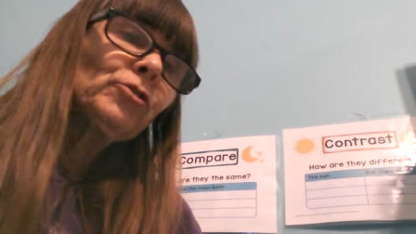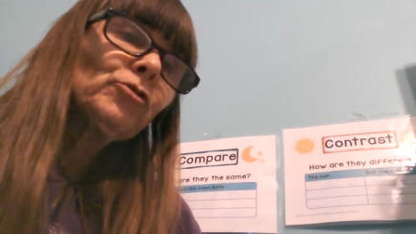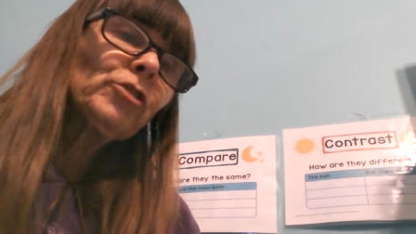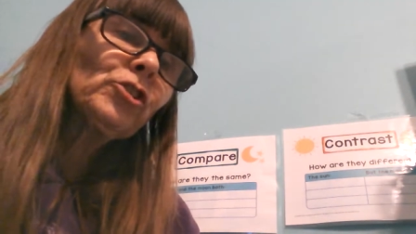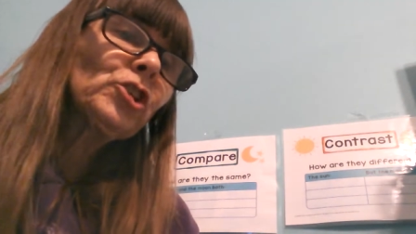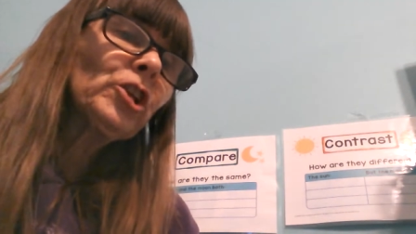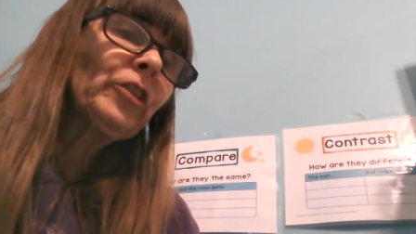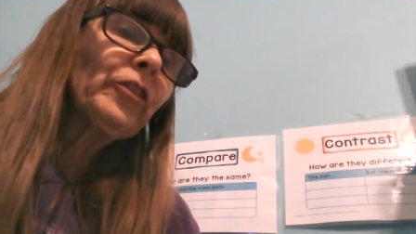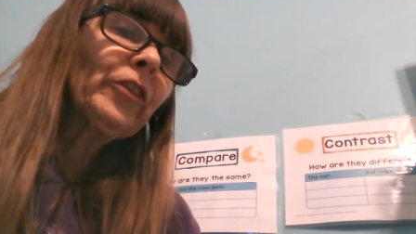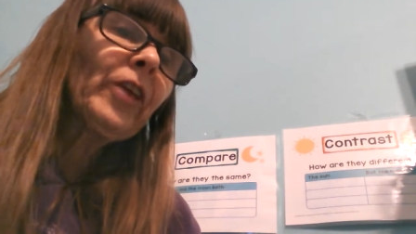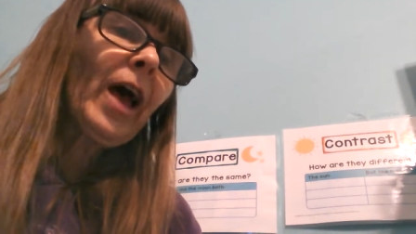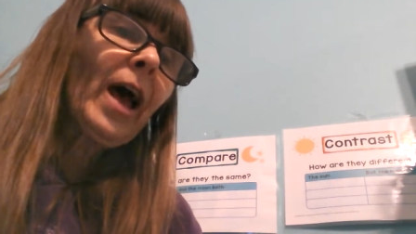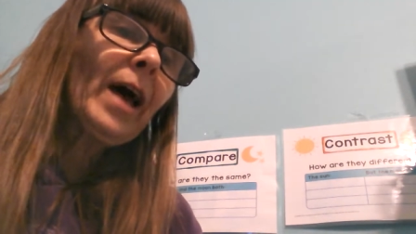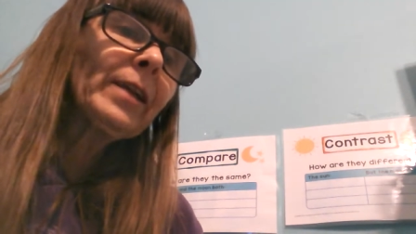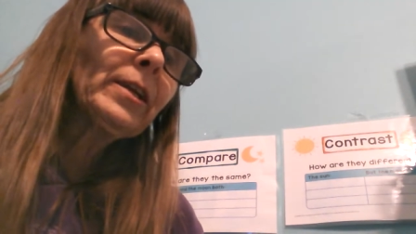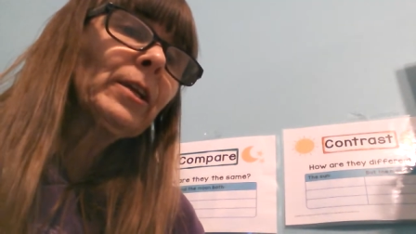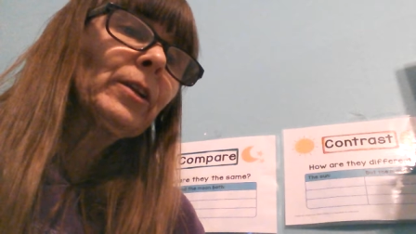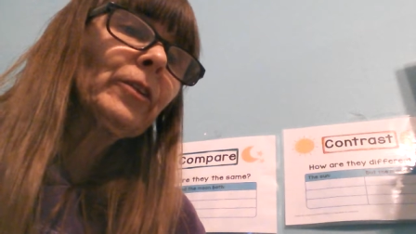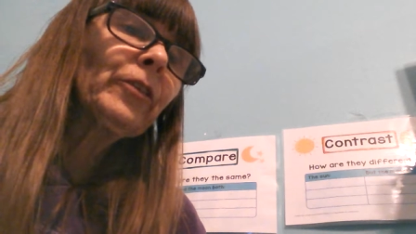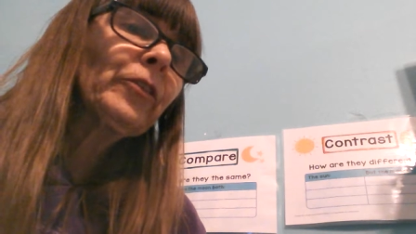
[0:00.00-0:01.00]
Tricia
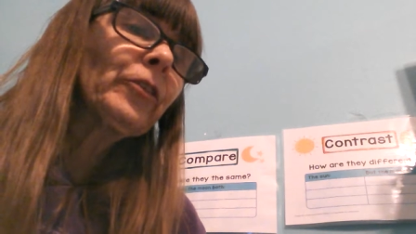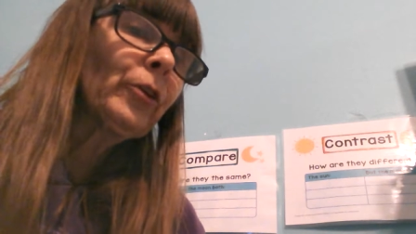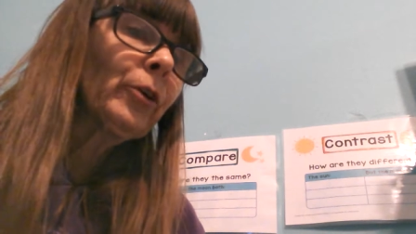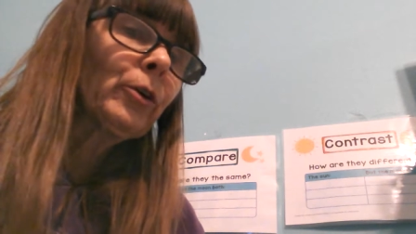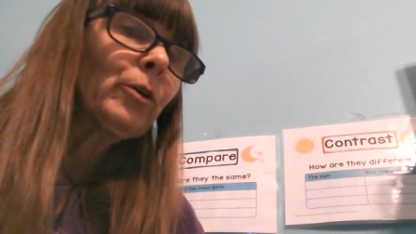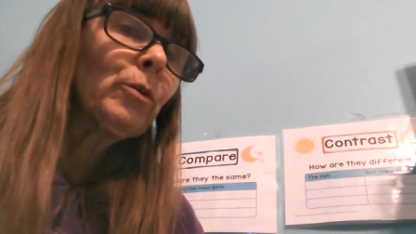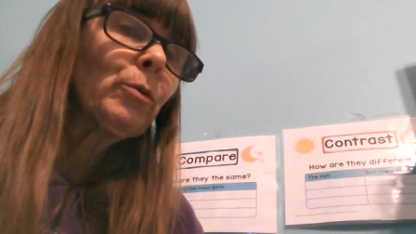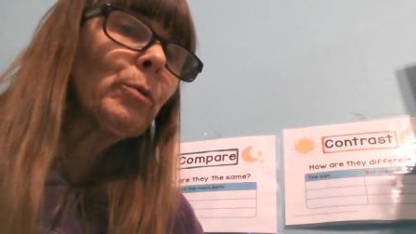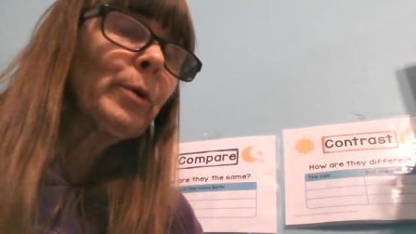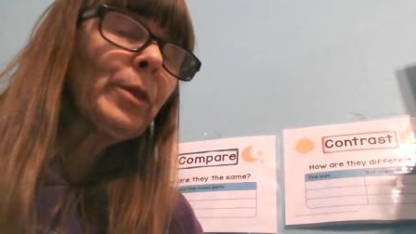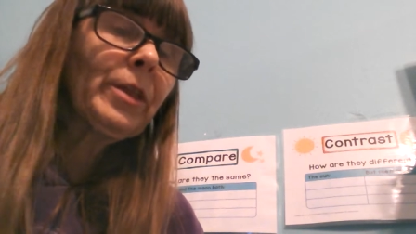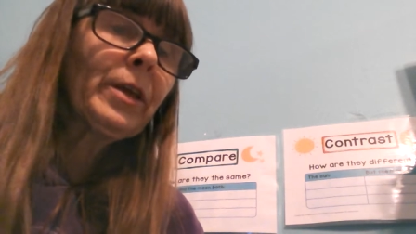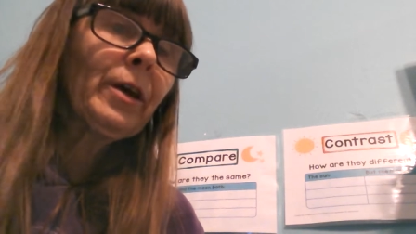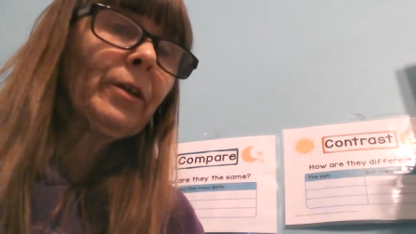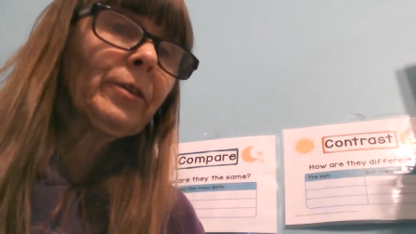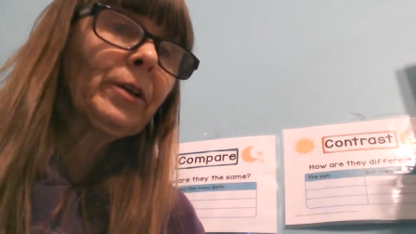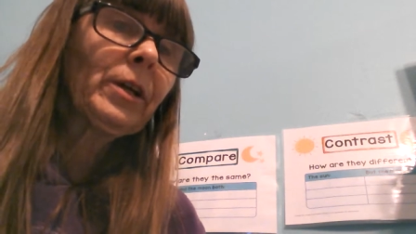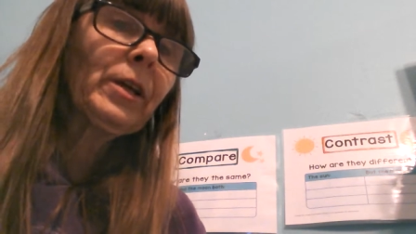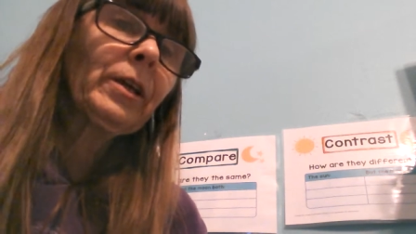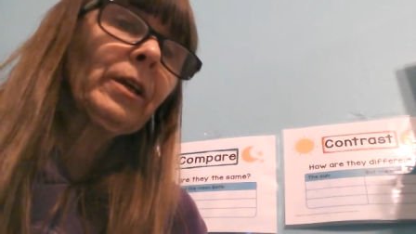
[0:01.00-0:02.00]
sat in a circle with the
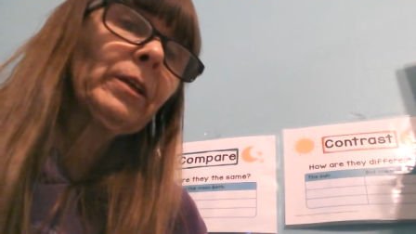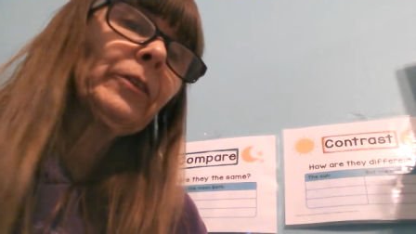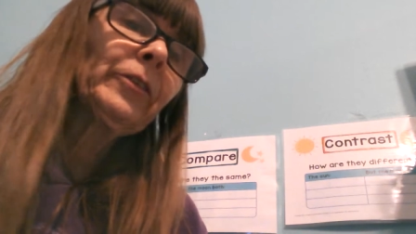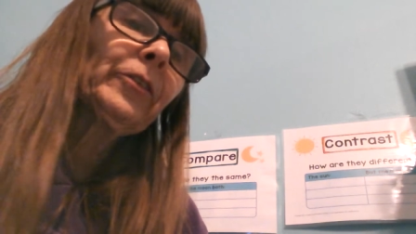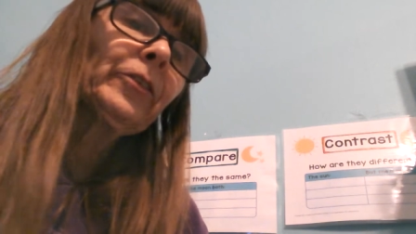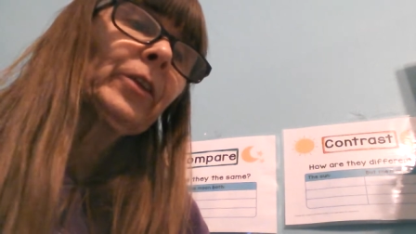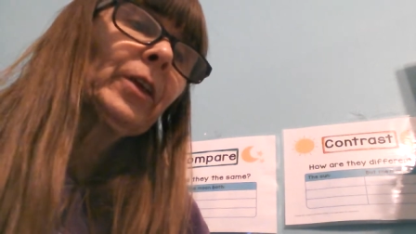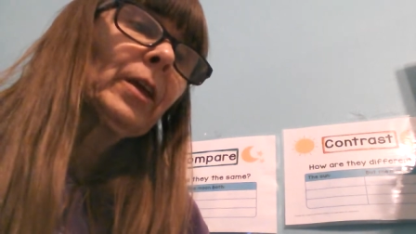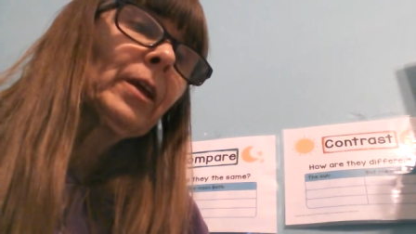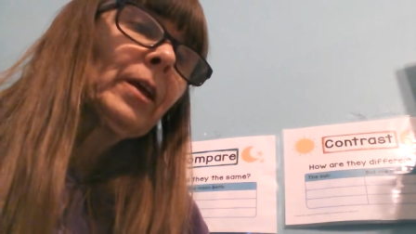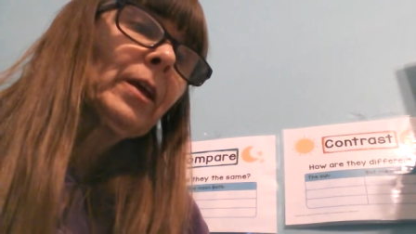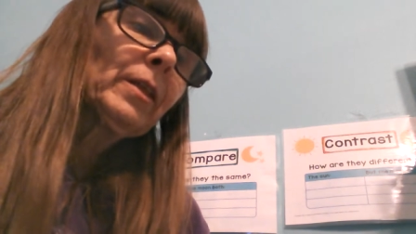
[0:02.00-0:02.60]
other kids.